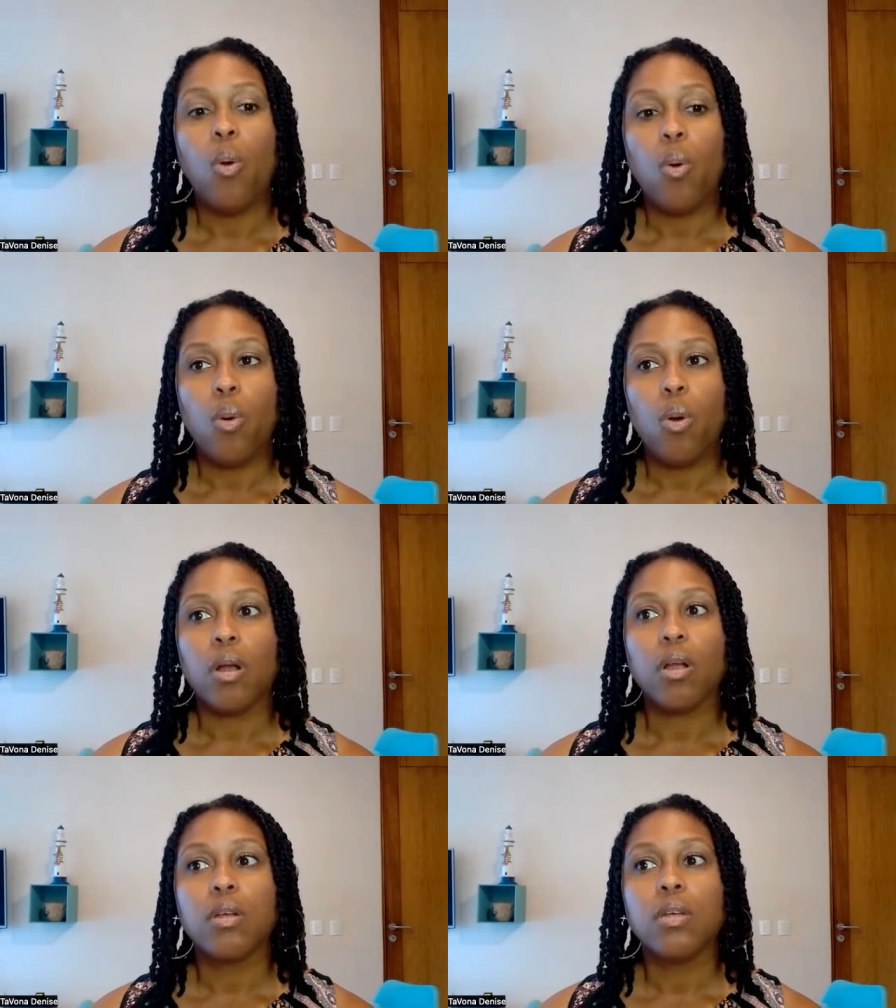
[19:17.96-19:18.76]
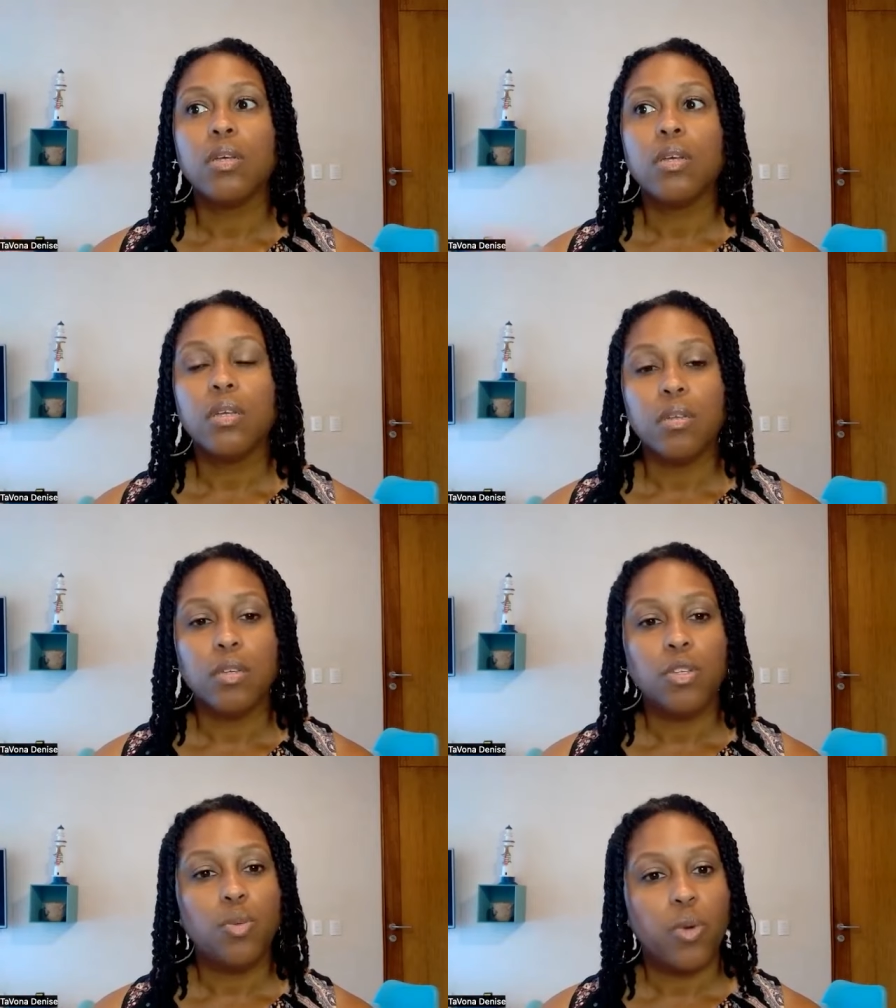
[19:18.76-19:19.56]
or
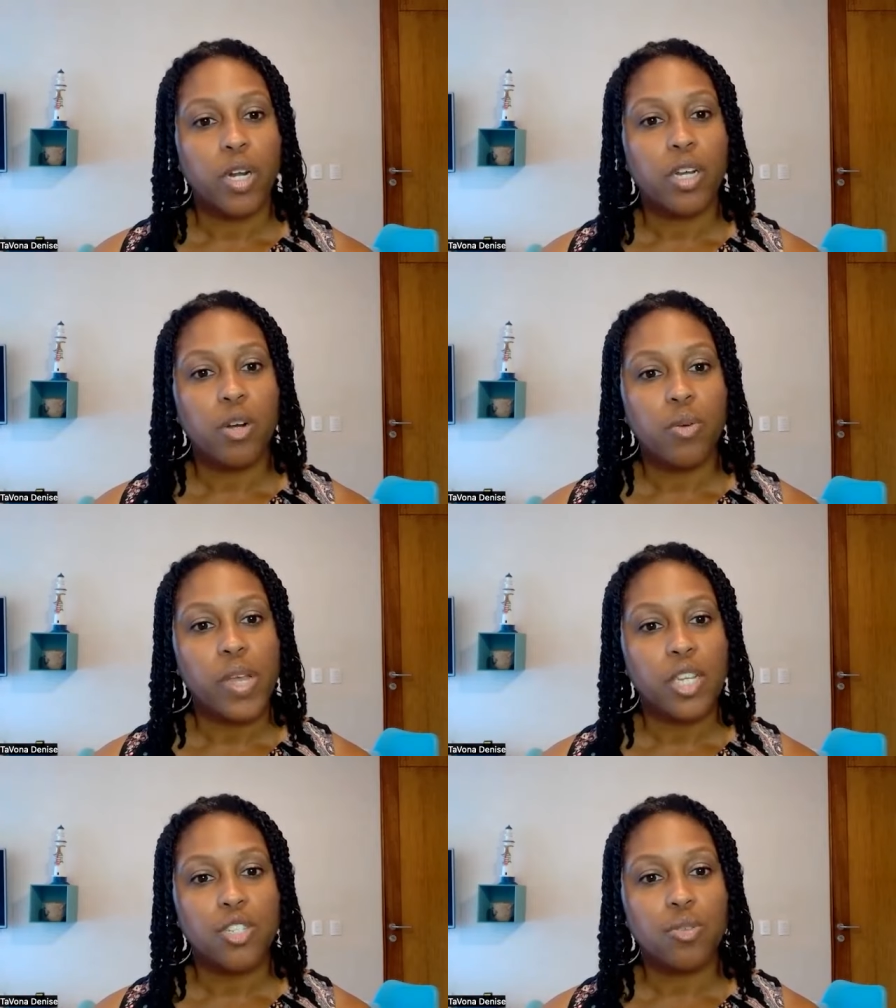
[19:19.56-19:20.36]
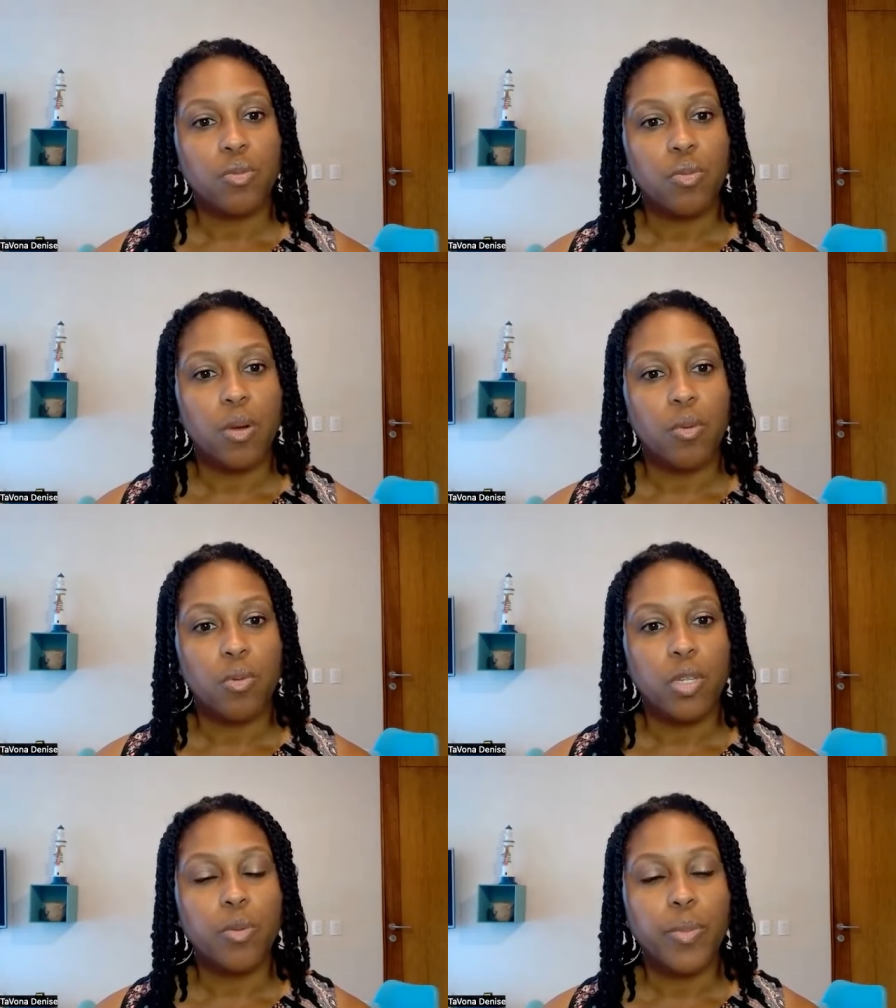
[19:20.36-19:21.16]
you want to go into a
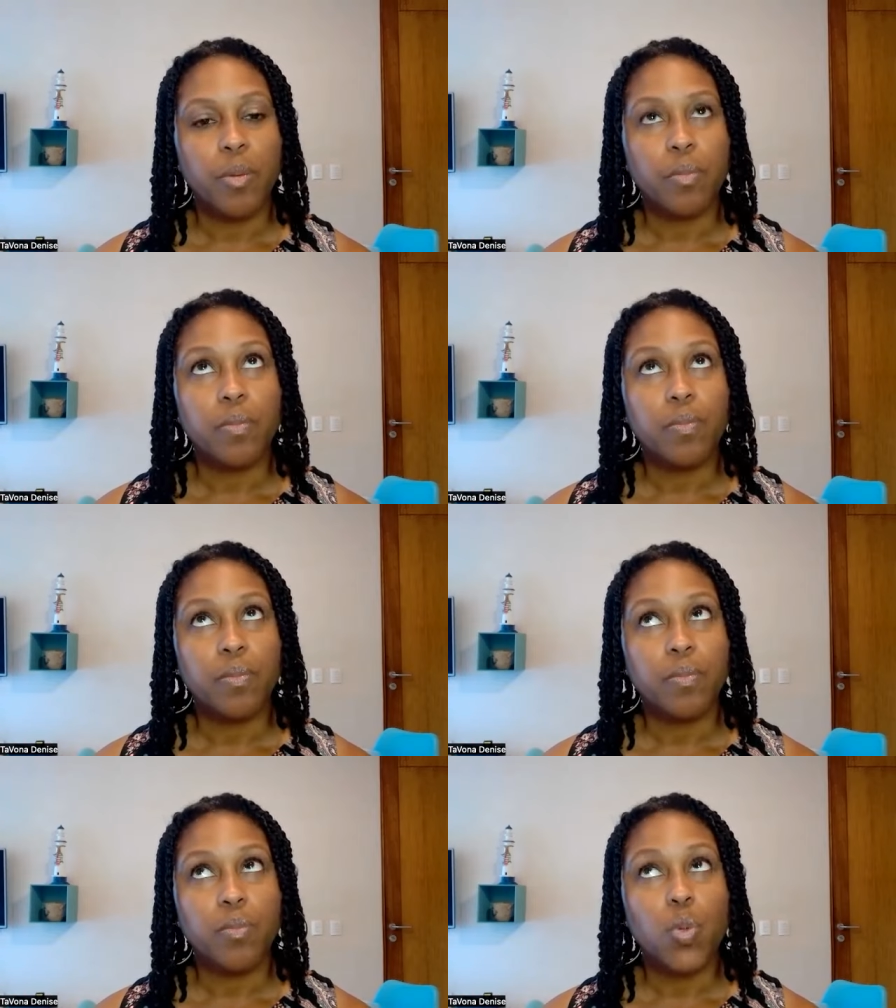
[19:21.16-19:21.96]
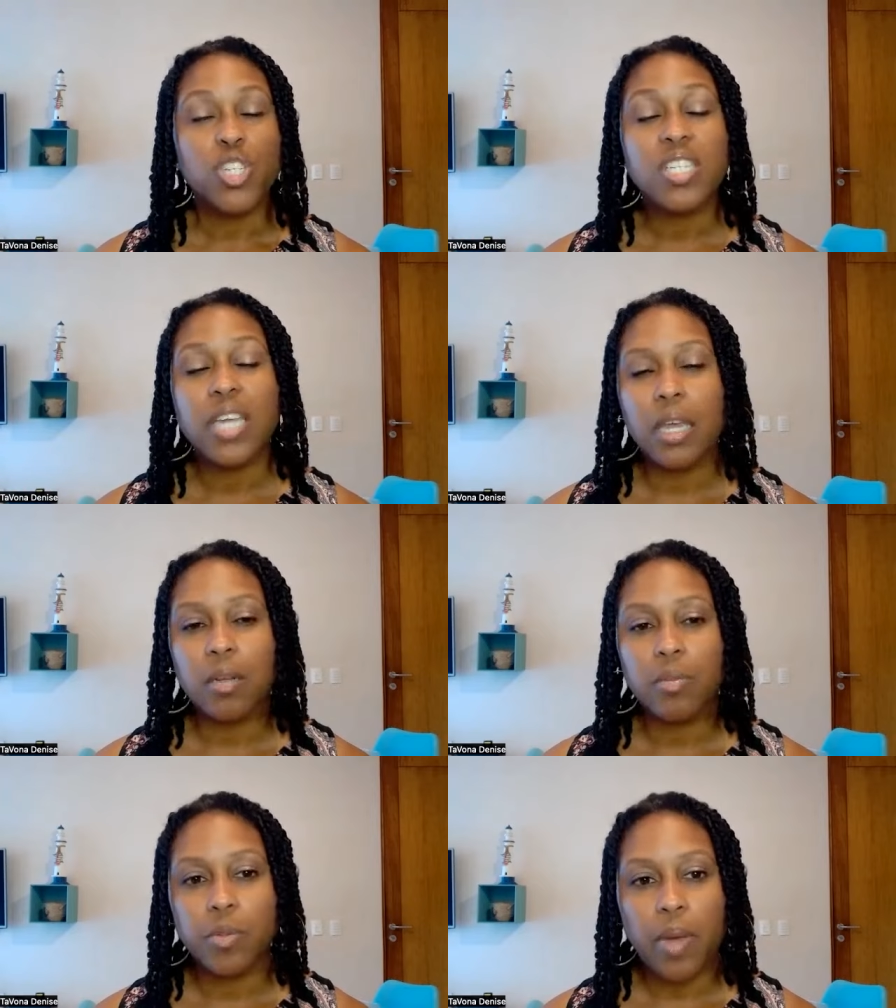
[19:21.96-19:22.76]
little bit more
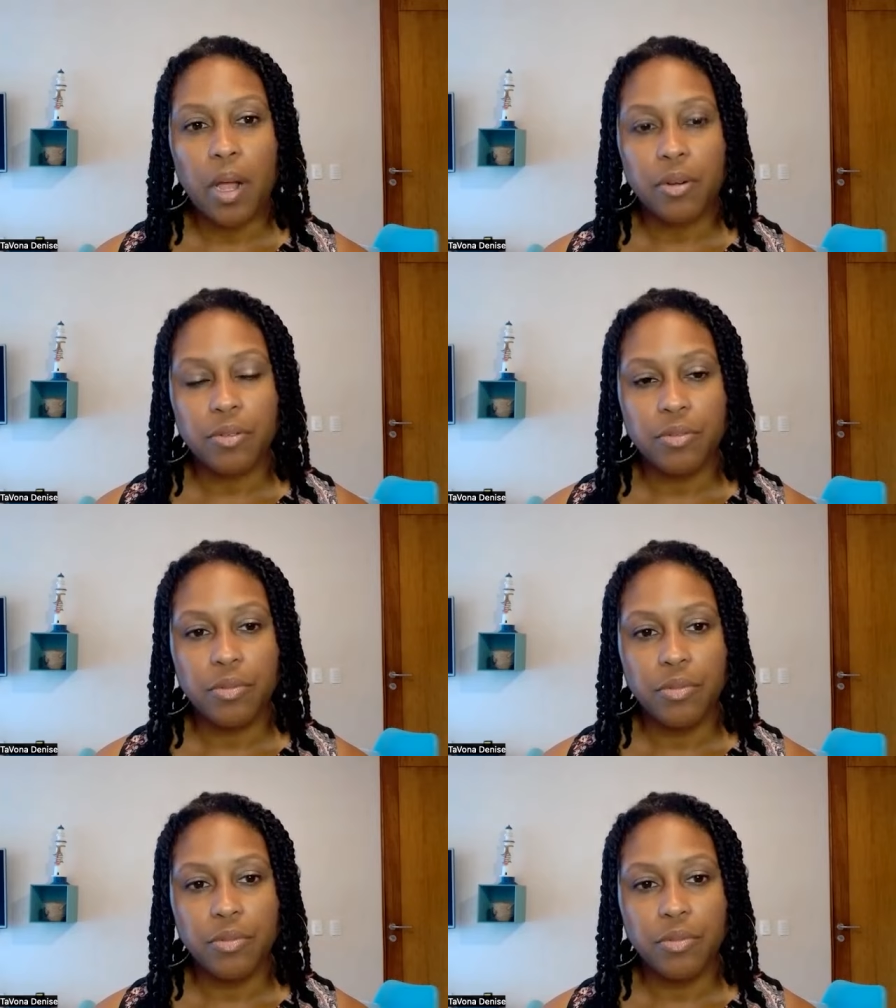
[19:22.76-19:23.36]
scalable model.